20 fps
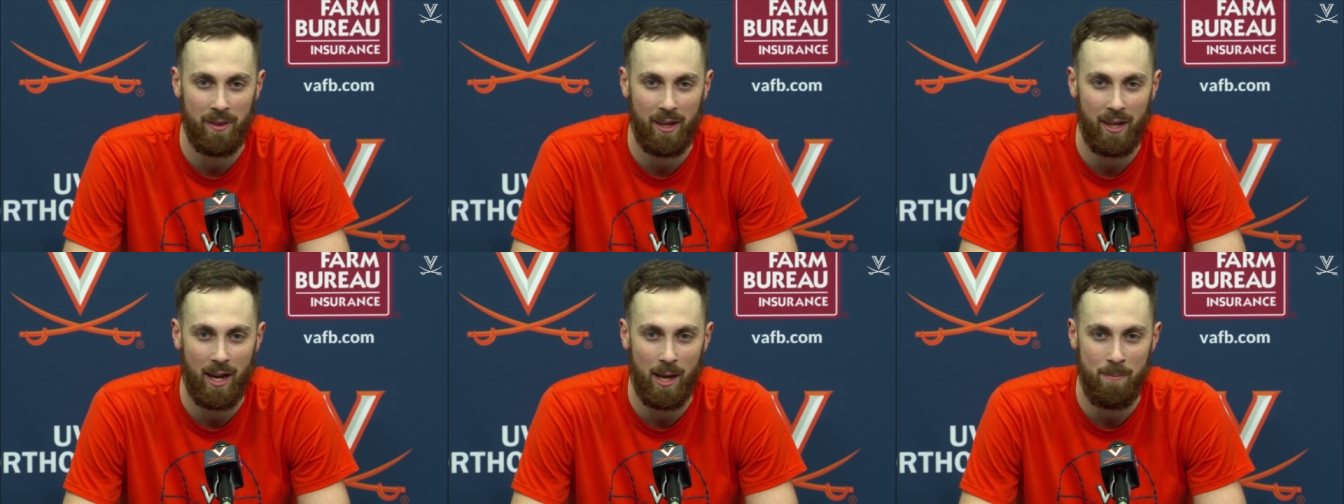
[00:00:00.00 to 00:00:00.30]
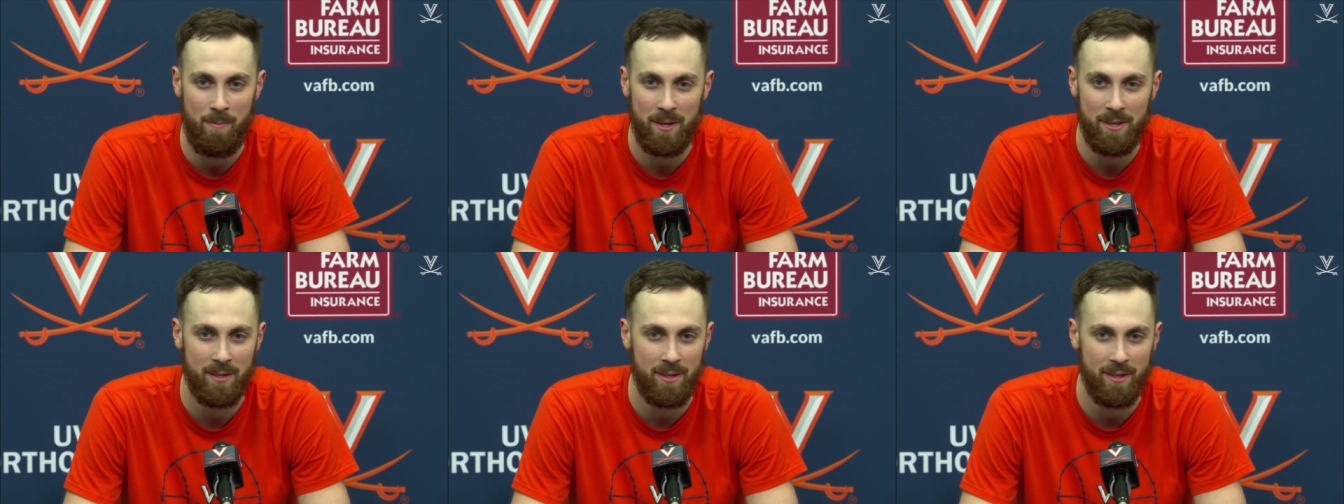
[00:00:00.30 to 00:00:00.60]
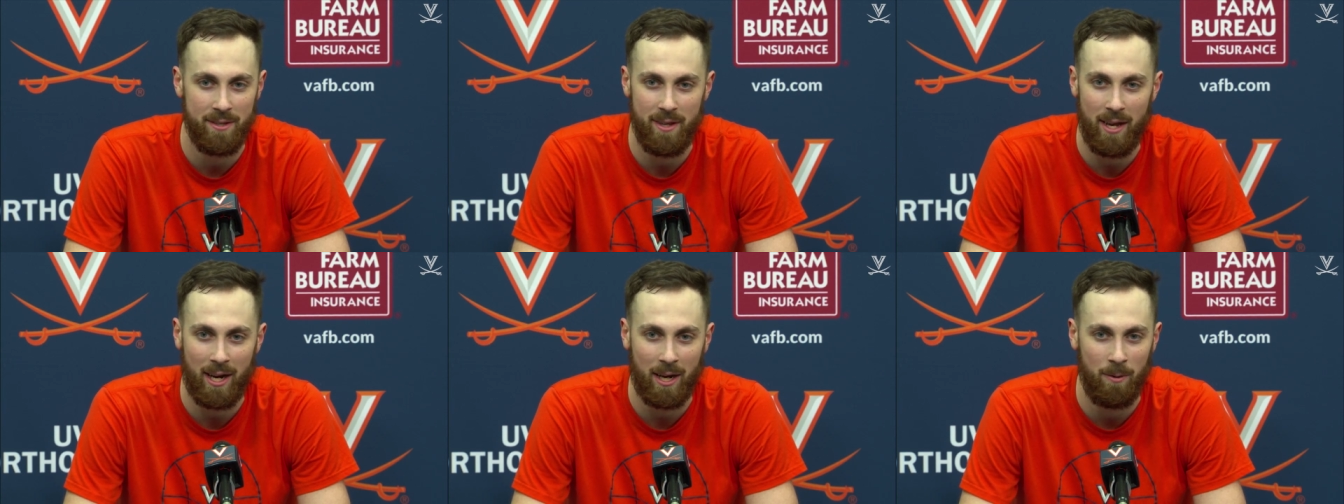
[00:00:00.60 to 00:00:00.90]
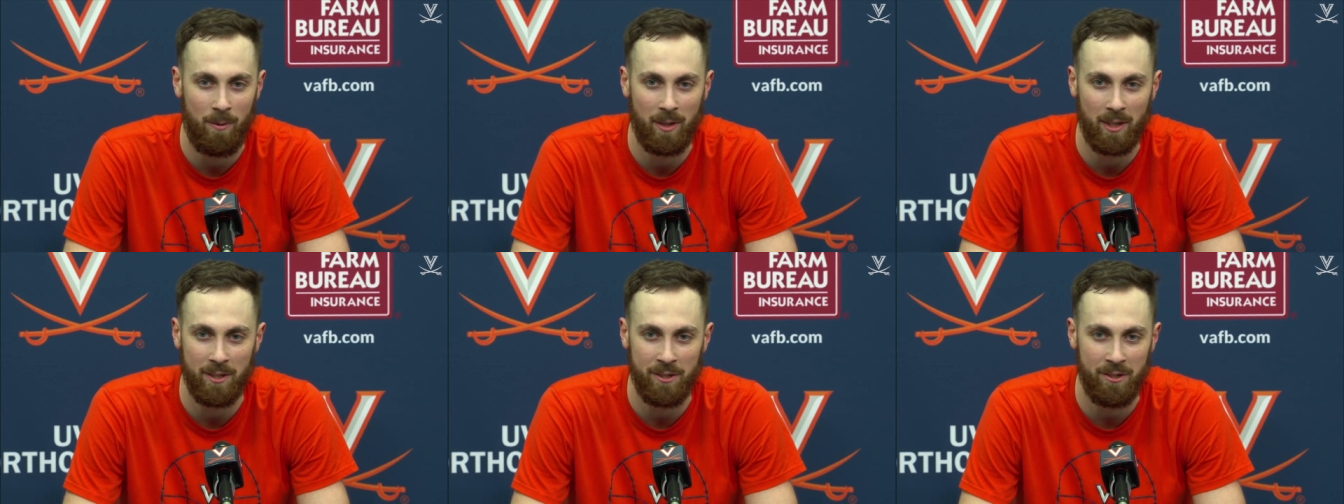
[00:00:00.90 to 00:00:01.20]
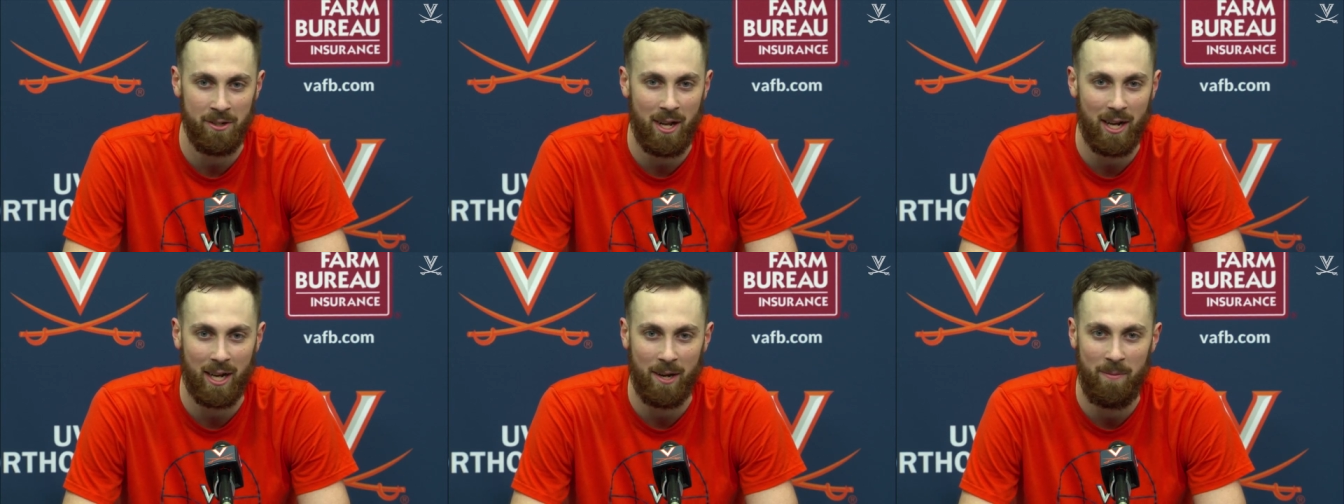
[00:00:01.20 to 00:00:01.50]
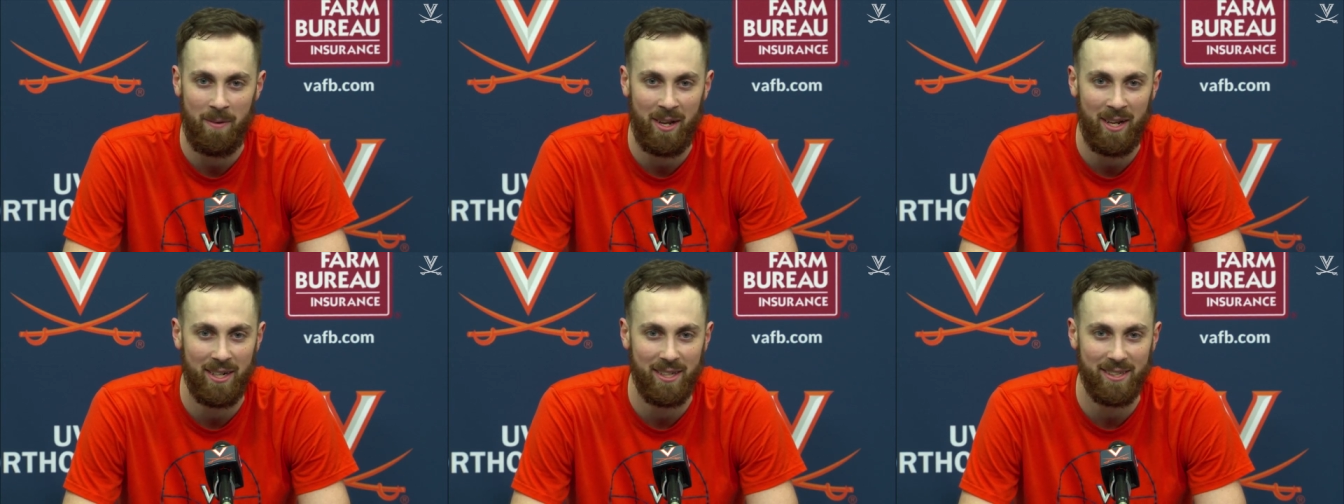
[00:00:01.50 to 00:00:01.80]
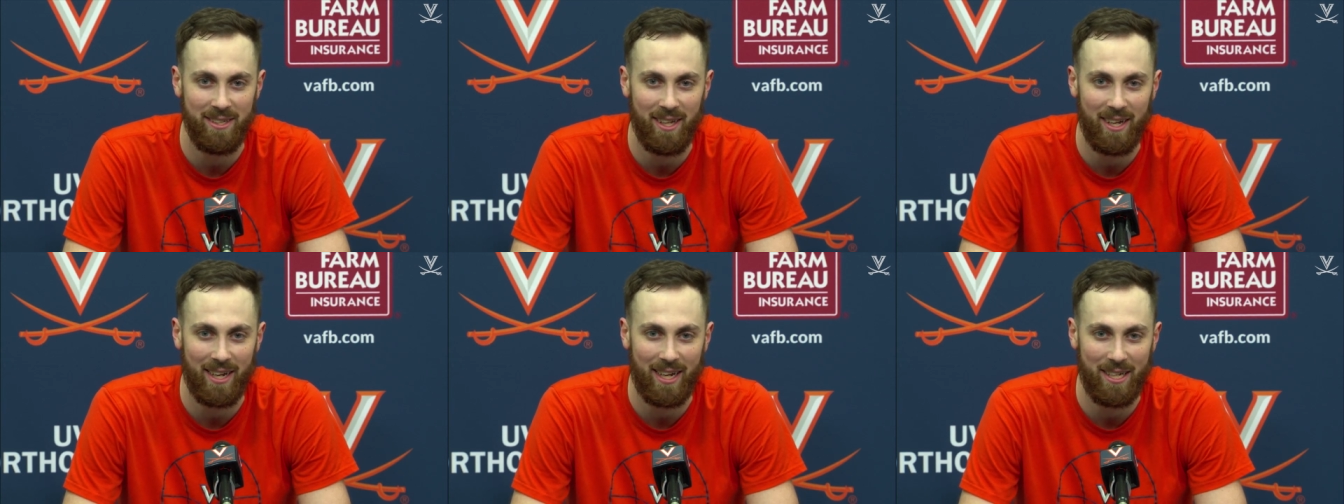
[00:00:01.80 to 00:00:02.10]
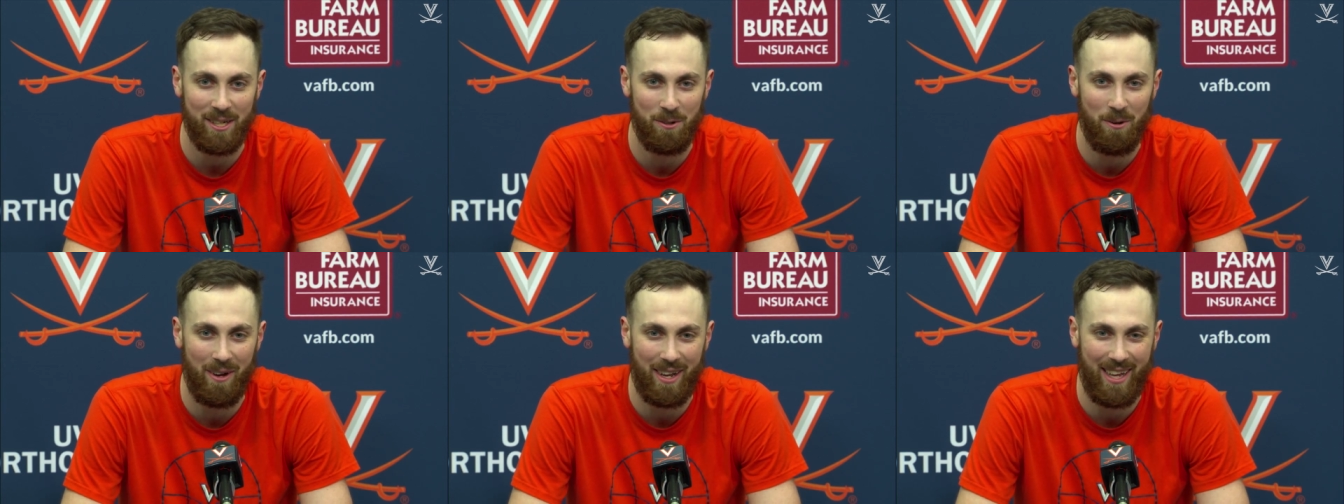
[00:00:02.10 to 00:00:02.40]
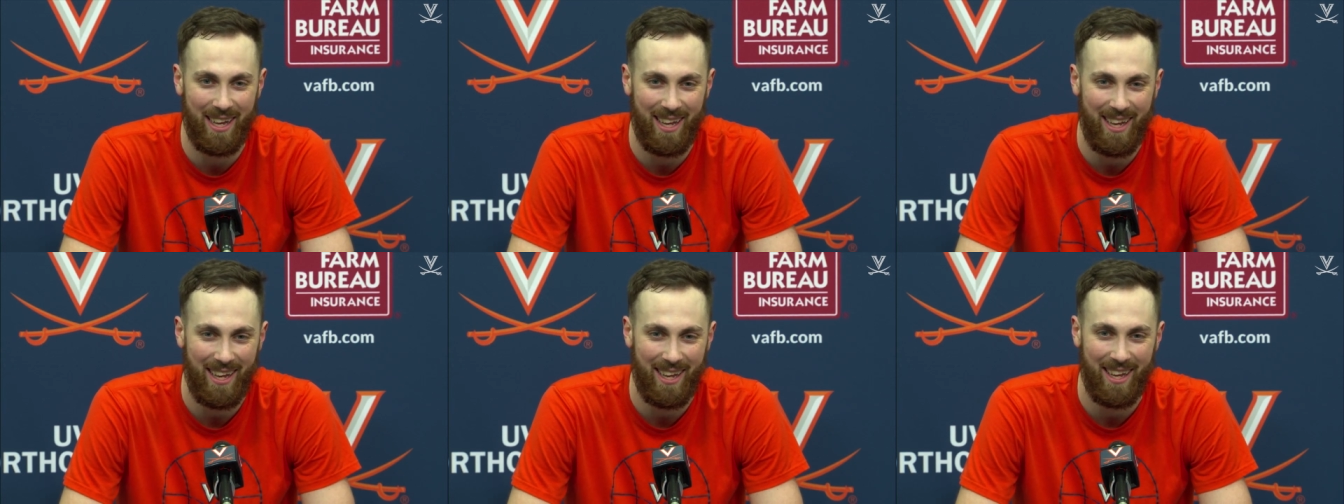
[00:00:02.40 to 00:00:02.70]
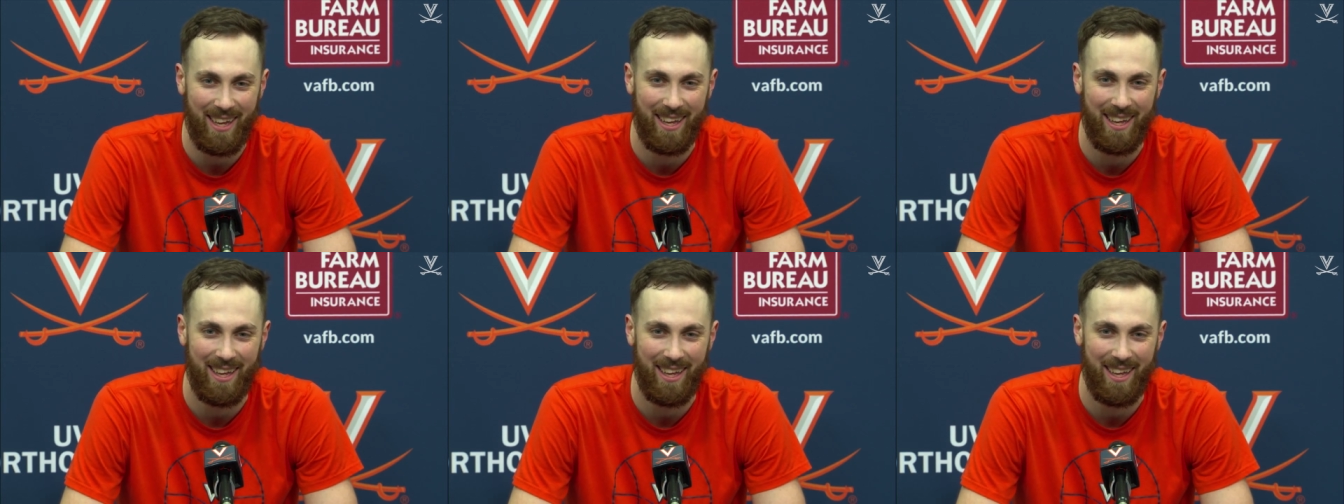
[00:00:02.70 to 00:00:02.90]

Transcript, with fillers: then I'm missing the second one because you're not coming in until I get 20.